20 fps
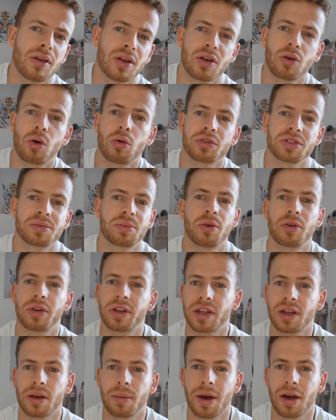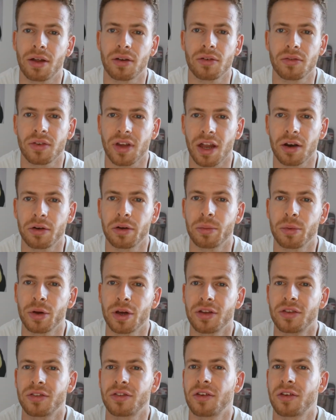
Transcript: corresponding amount of calorie burn.